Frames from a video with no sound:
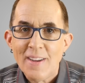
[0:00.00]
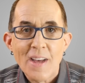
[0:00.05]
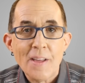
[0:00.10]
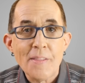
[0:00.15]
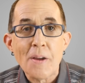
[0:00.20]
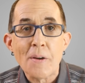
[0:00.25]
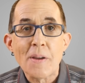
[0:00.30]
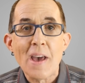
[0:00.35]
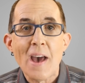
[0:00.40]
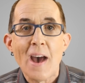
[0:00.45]

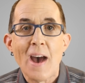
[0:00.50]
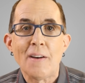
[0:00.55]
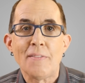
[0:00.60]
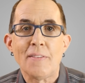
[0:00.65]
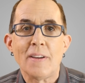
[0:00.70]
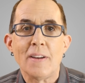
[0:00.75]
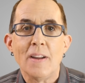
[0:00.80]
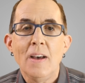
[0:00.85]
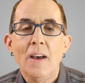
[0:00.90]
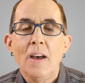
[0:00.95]
And there you have
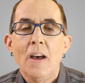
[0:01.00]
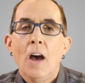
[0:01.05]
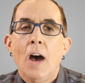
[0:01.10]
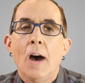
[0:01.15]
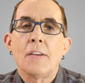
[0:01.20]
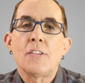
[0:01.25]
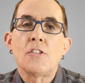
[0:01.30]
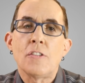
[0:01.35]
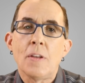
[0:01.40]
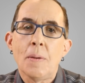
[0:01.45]
it,
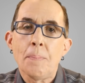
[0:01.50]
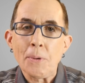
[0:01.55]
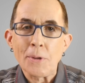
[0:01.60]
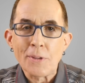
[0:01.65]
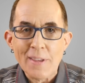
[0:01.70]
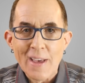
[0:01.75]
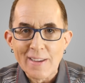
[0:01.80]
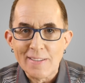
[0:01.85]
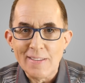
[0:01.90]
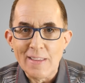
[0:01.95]
a simple
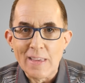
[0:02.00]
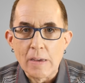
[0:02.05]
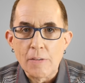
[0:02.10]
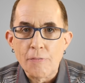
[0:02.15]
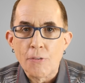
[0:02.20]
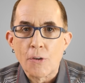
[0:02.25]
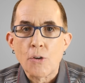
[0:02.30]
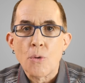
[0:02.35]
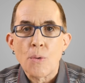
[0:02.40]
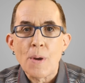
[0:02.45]

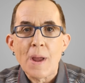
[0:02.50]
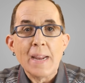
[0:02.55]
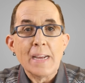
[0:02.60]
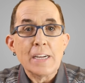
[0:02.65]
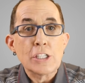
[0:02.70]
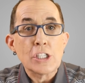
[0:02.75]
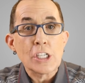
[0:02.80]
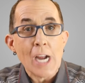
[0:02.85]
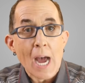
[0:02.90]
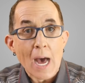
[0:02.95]
technique for
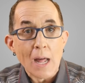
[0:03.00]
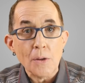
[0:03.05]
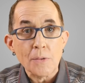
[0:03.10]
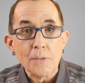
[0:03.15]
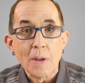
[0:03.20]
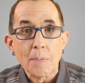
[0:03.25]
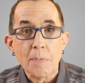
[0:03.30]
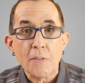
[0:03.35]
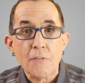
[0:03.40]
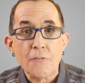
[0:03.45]
creating shallow
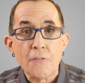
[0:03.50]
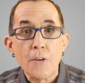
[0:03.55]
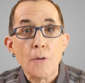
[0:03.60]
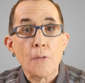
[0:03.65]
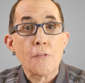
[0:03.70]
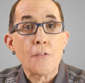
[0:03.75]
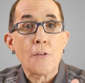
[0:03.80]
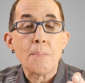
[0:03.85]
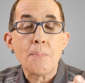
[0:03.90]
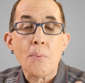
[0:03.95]
depth of
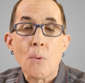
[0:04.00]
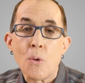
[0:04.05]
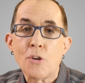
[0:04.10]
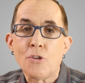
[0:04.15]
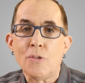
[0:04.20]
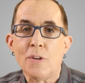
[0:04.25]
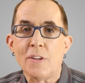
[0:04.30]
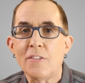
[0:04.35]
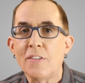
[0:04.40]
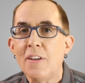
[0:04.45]
field for
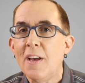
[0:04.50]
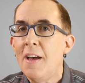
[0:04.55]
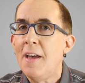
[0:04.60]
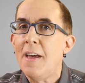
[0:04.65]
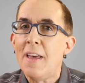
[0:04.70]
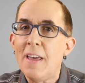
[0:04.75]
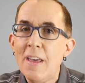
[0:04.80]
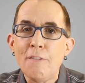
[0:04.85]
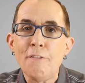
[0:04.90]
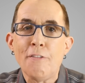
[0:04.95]
portraits
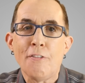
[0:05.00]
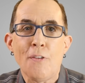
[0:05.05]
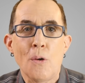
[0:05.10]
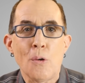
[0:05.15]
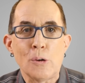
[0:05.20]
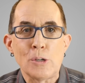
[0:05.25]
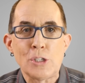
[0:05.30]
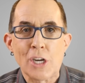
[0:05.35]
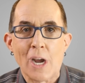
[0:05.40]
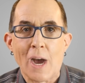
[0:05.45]
in
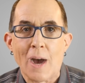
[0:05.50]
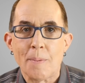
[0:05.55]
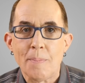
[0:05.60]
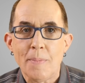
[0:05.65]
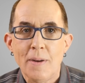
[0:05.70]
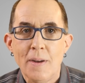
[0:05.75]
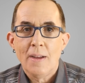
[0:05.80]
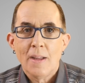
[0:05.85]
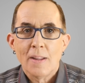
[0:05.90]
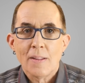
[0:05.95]
Photoshop.
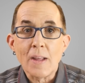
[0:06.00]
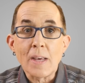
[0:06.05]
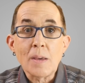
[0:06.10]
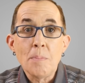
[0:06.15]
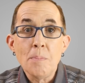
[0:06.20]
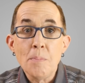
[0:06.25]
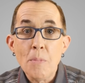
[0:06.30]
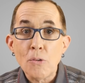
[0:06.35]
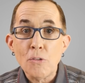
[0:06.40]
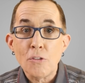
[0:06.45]

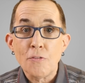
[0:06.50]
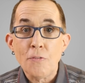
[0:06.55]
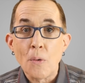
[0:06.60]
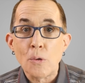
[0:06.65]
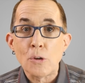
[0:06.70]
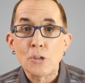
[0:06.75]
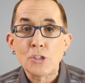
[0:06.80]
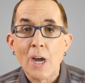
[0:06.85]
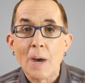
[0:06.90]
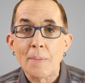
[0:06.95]
Like most
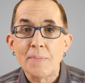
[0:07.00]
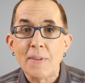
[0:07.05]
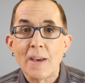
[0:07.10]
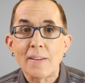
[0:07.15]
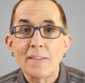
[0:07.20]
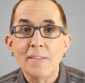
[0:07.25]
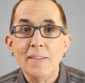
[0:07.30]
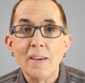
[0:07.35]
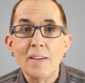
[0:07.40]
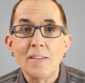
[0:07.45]
Photoshop
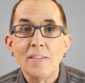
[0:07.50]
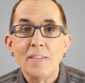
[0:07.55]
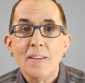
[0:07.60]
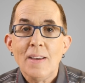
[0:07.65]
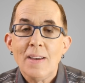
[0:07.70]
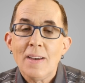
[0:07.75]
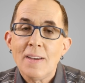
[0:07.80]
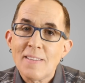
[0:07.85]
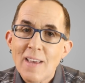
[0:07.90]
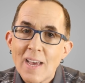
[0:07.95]
techniques,
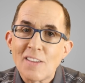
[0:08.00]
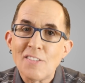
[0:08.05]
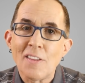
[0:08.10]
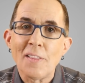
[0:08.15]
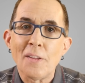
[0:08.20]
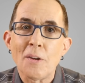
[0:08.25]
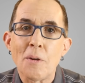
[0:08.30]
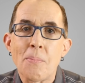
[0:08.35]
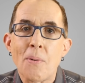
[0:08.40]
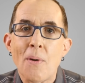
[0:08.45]
it takes a
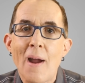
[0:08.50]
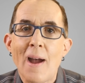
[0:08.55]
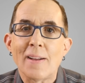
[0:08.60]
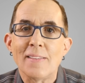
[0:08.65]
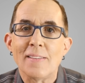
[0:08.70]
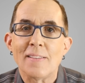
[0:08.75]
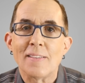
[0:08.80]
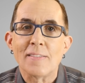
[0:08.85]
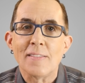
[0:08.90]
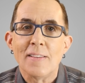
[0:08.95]
little
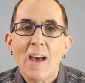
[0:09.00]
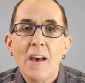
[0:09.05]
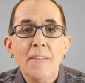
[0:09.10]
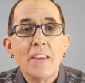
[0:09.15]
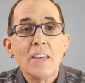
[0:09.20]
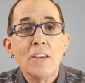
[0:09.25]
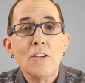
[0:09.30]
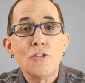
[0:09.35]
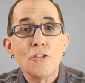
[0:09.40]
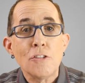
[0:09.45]
practice, and
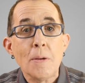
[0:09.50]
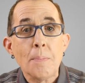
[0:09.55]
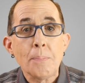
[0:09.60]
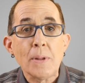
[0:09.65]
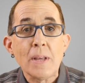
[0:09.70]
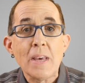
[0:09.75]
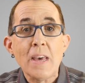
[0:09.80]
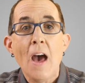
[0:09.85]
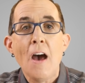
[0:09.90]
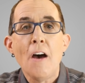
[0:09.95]
then you
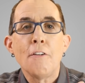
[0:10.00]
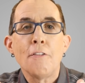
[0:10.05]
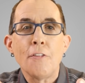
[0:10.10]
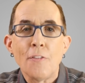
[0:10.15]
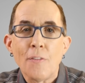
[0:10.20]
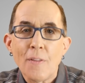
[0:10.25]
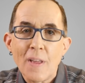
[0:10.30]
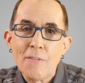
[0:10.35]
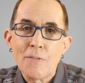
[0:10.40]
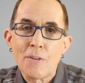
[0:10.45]
simply
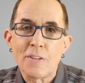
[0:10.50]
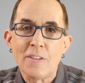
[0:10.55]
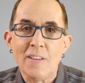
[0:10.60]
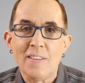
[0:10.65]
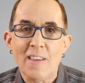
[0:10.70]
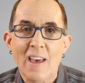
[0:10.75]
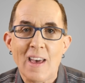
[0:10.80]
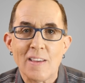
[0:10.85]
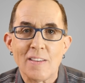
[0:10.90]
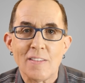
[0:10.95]
flavor to
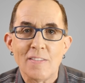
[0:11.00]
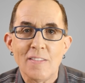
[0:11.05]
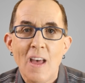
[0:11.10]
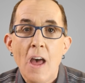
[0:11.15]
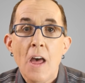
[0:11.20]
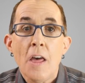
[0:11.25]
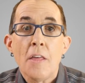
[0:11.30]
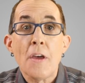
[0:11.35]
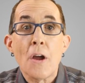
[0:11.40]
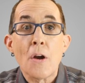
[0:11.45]
taste.
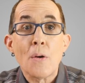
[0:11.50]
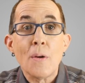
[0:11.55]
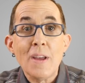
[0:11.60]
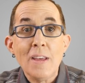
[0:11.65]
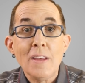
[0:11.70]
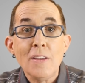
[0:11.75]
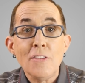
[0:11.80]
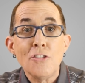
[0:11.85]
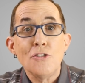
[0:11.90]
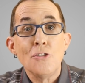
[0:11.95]
There
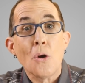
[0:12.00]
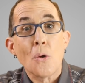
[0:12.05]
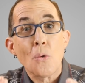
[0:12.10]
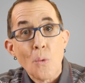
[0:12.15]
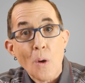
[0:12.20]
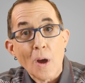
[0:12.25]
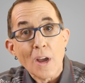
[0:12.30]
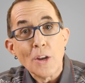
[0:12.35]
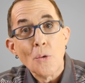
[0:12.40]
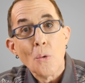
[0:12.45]
is no
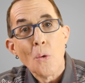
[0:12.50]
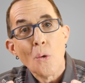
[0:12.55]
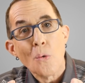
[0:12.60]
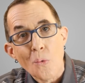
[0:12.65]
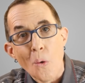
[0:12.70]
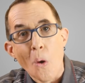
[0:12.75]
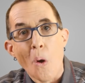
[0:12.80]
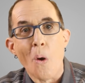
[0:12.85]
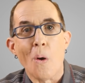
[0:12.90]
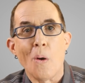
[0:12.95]
right or
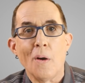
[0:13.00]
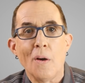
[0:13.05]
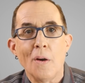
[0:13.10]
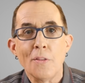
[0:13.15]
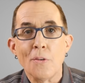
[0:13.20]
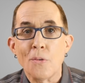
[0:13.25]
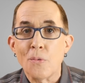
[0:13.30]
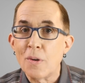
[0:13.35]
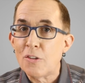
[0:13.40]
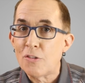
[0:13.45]
wrong.
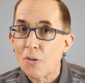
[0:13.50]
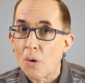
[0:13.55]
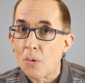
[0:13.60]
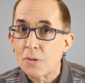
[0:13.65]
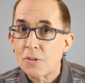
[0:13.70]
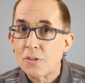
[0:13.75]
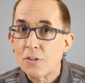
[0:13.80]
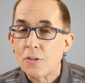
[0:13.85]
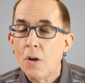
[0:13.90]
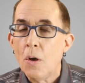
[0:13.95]
The
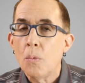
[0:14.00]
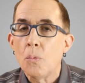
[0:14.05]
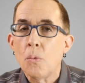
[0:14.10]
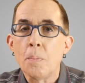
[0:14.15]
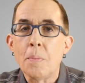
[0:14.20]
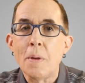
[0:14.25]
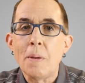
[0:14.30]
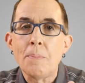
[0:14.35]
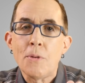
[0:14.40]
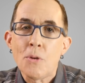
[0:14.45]
results will
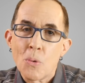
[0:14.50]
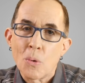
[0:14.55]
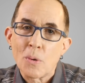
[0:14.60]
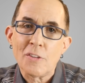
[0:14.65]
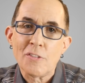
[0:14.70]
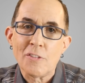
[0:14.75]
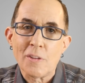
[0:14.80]
be purely